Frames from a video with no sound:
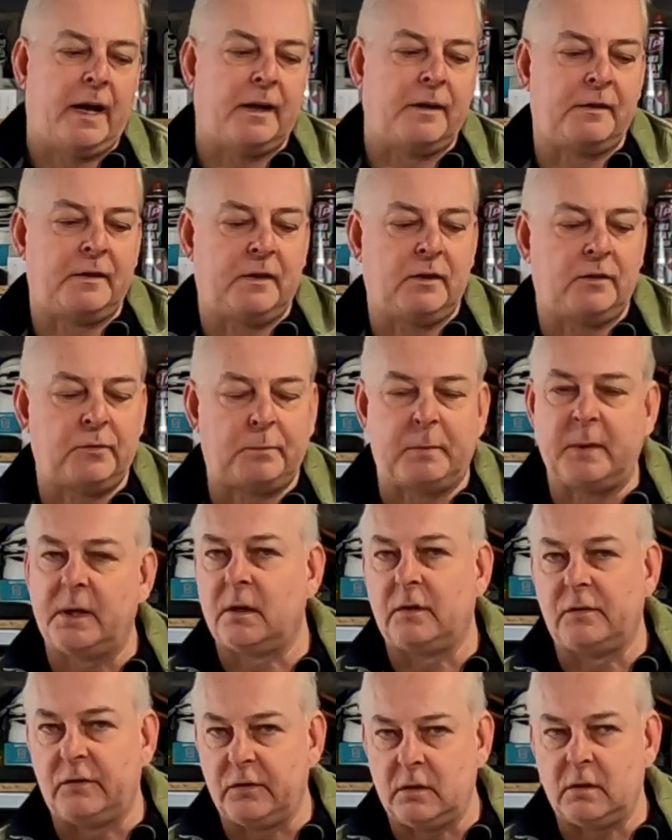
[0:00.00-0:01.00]
and it's
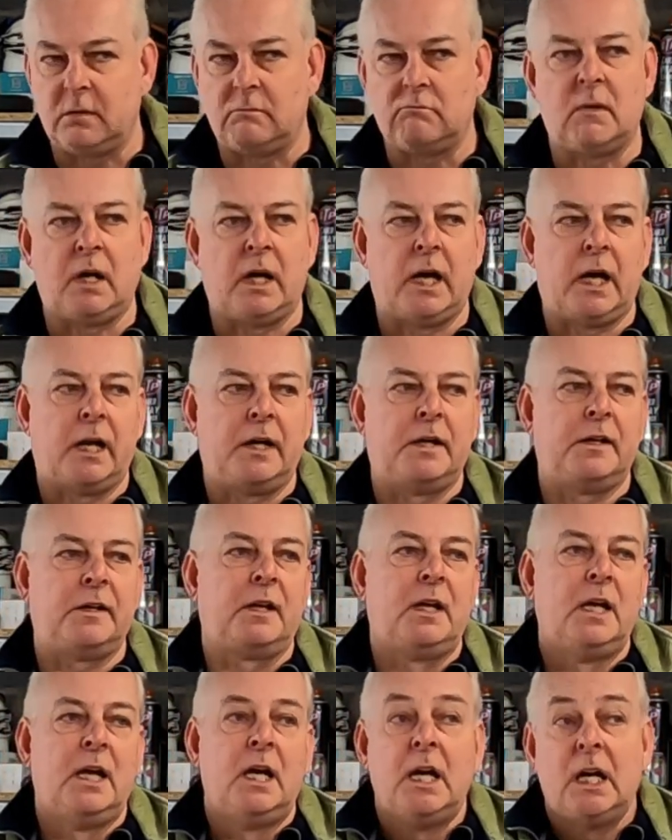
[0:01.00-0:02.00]
being done,
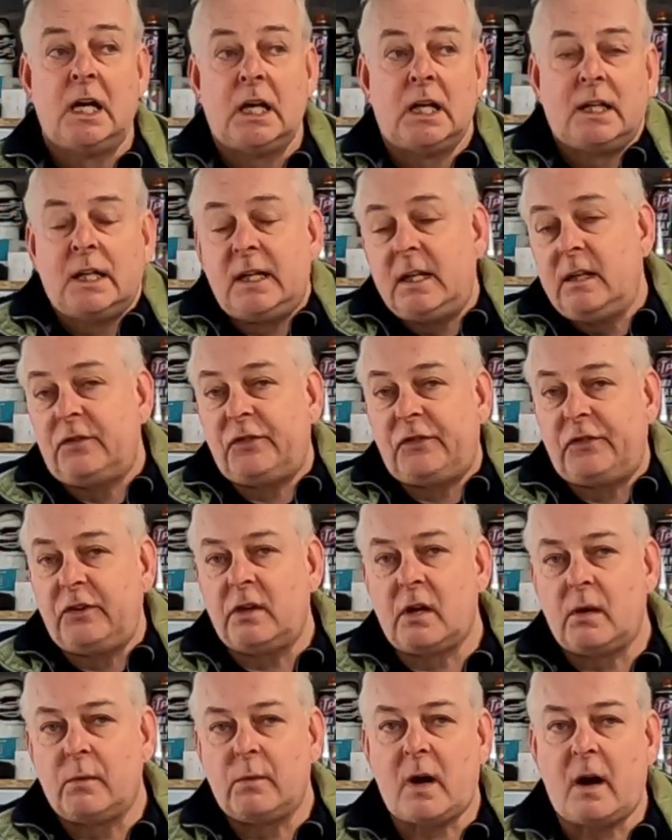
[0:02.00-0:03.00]
and at least,
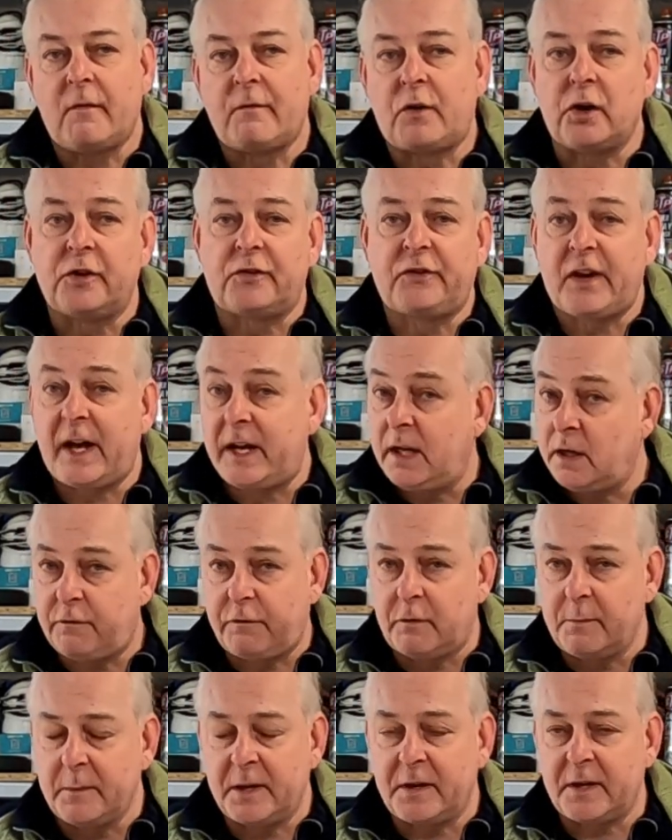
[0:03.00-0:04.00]
you know, I've got a take
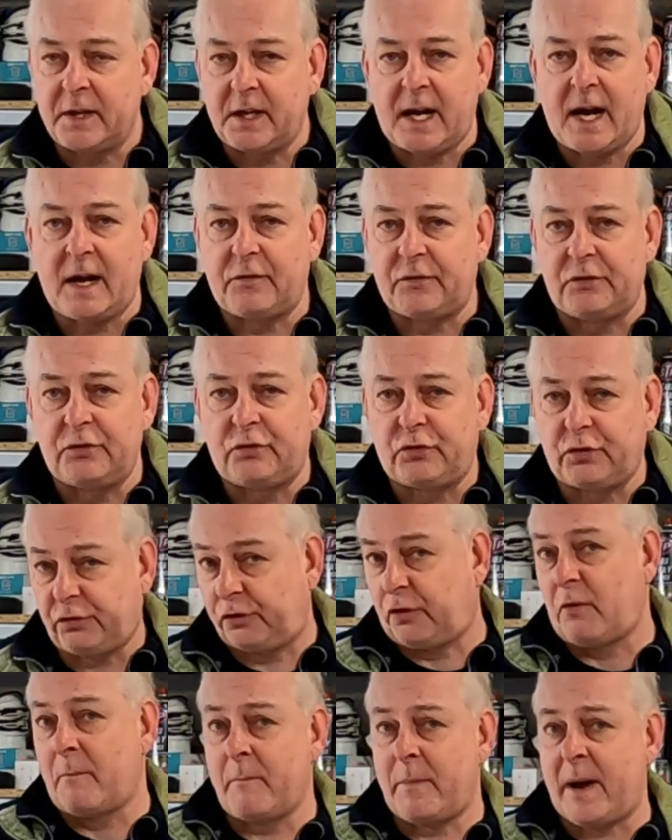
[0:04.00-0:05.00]
from it that he hasn't
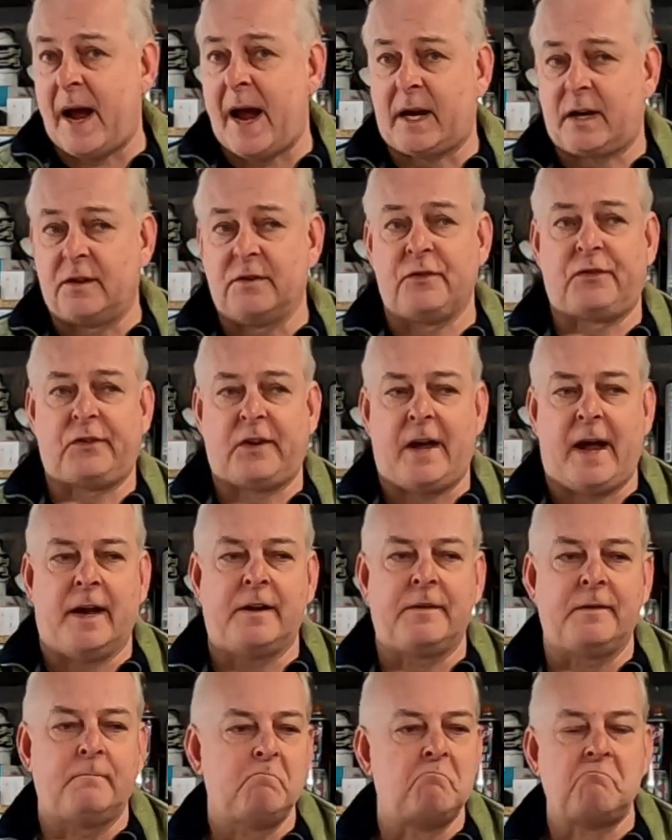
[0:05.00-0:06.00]
just come back and
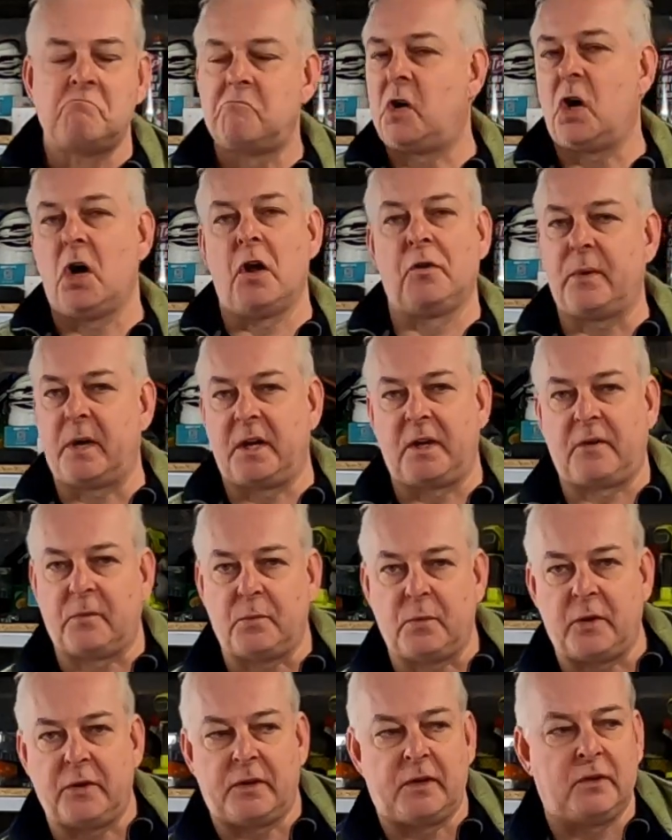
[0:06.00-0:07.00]
said, can't do
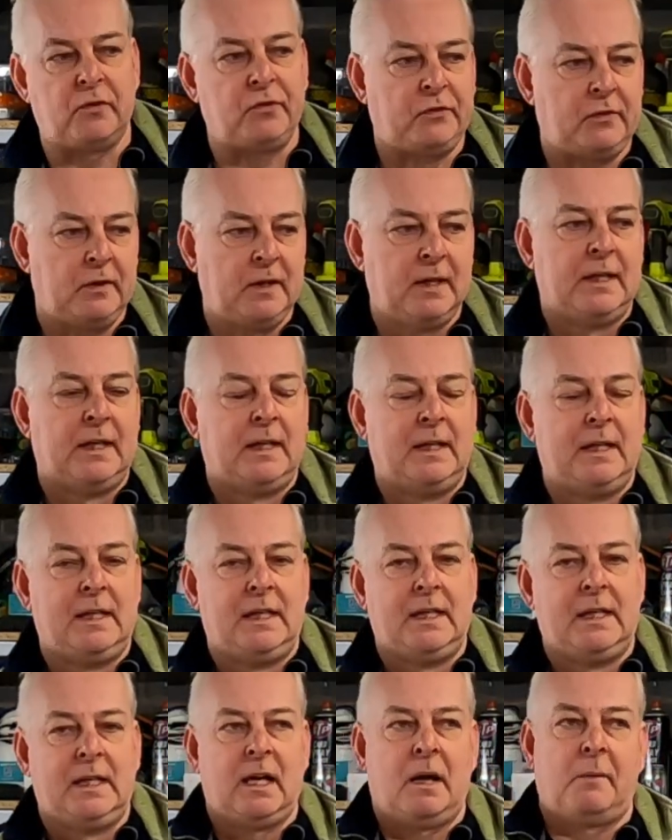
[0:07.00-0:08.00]
anything with this.
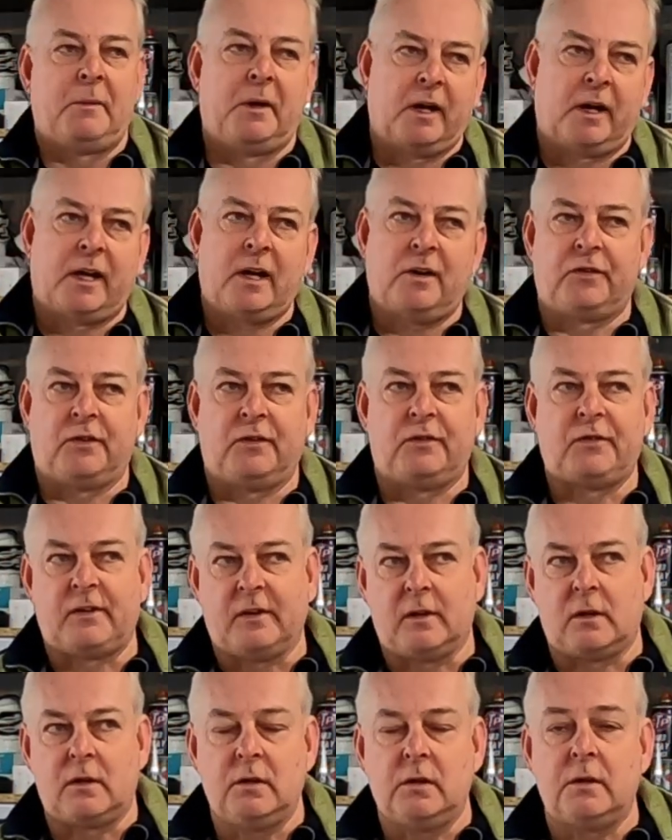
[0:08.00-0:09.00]
I mean, I guess he
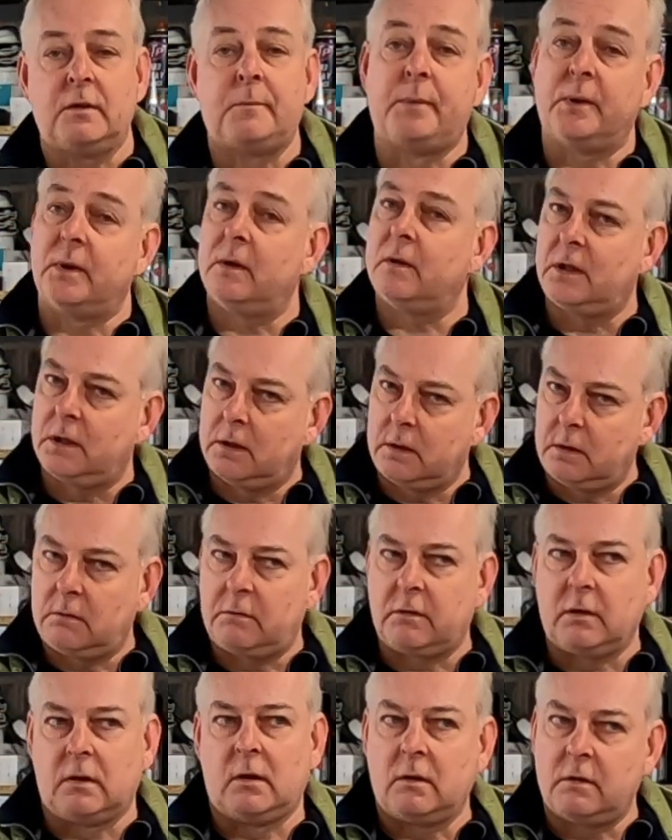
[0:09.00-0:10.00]
still could, but you
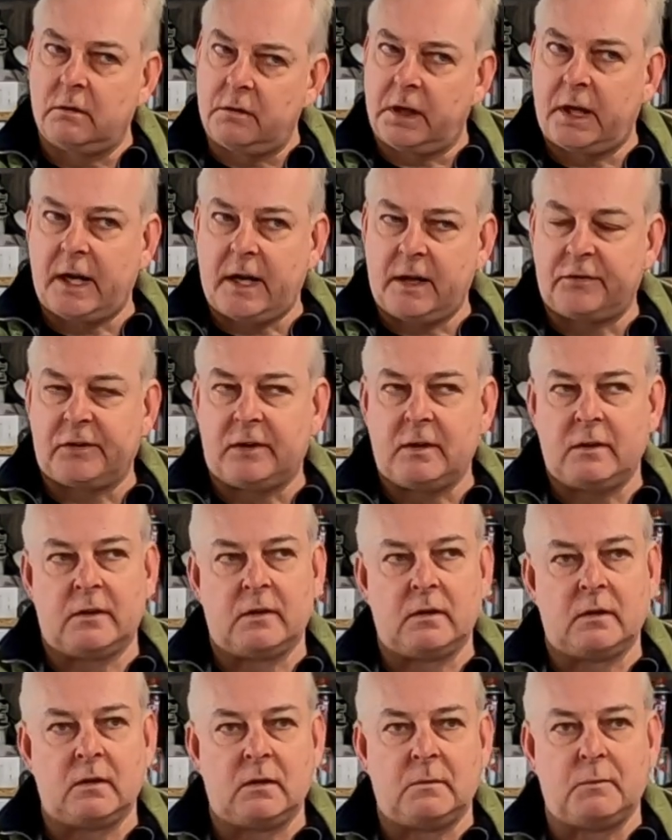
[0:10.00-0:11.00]
know, the longer he has it,
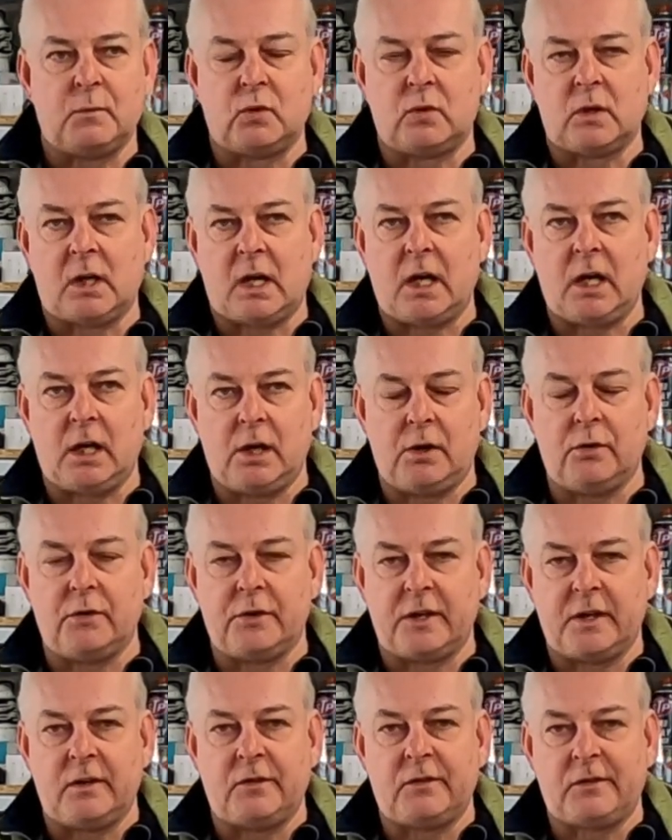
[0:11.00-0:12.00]
the more
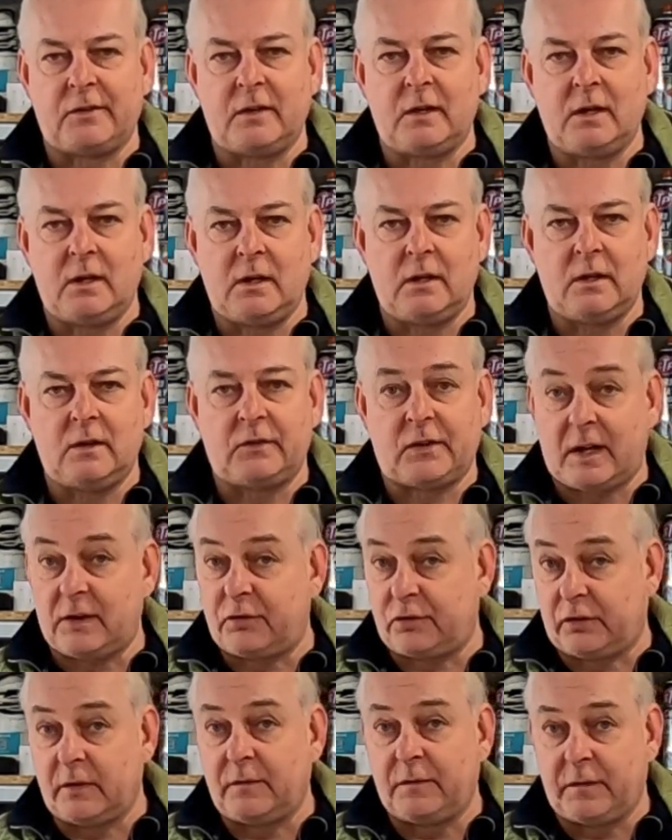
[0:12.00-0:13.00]
likelihood is that he is
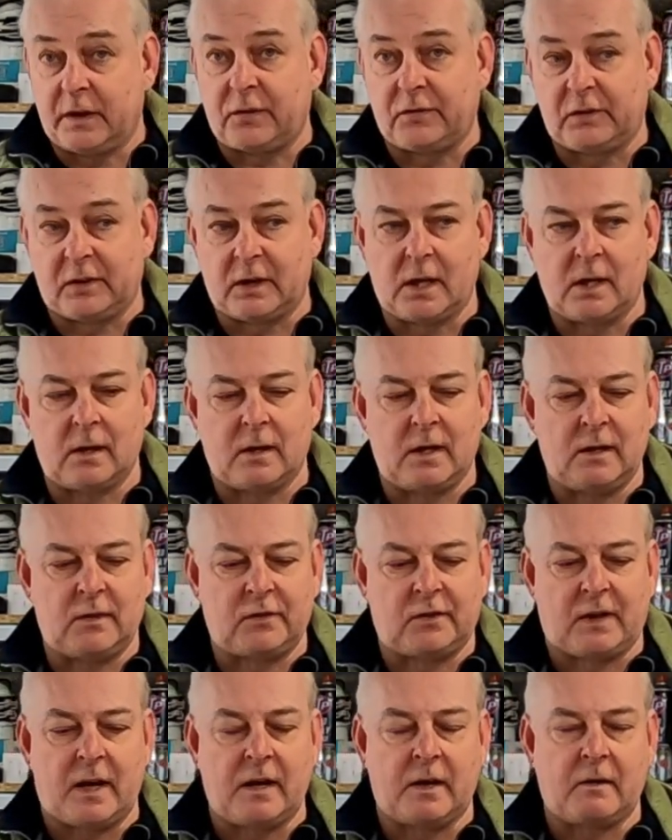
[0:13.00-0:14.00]
actually fixing it and
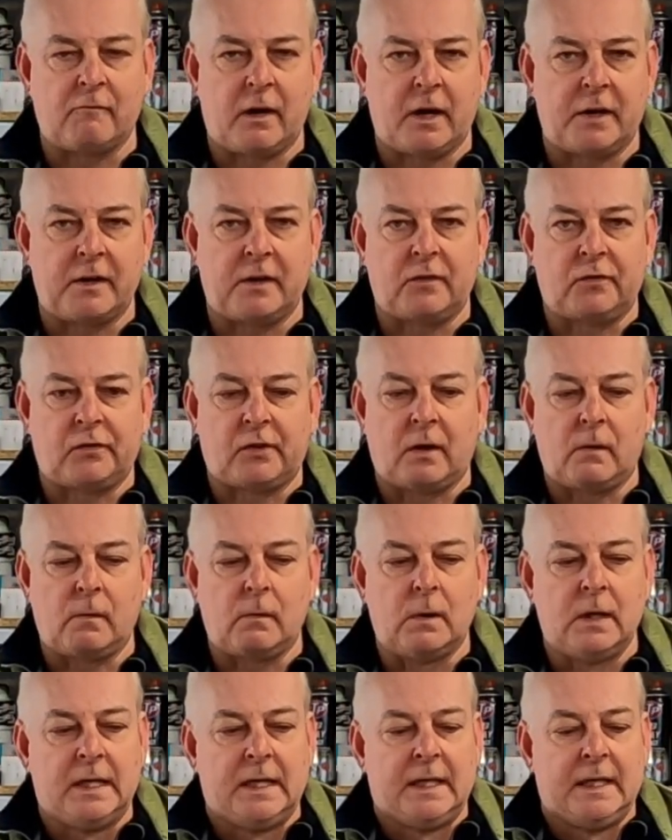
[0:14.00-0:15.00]
it's getting ready.
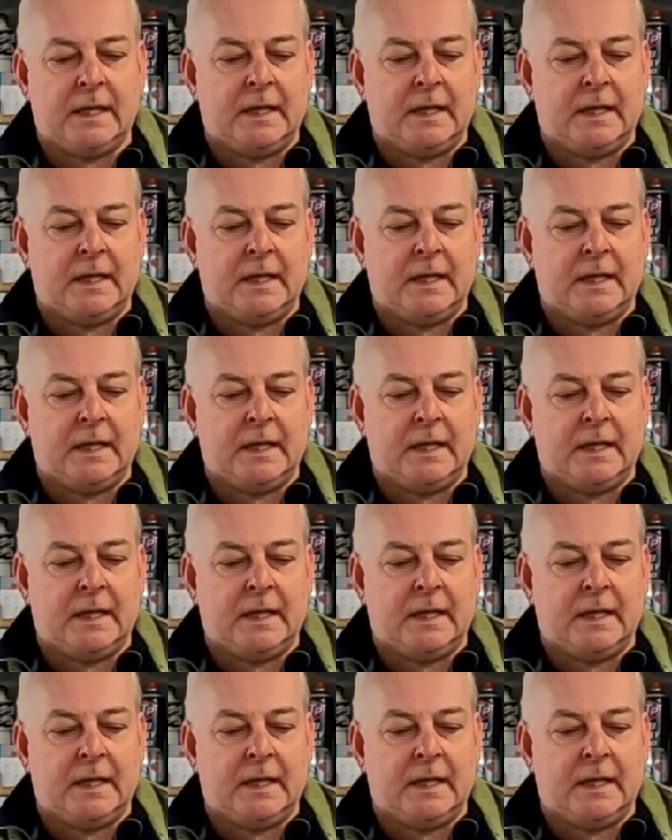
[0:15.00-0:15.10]
So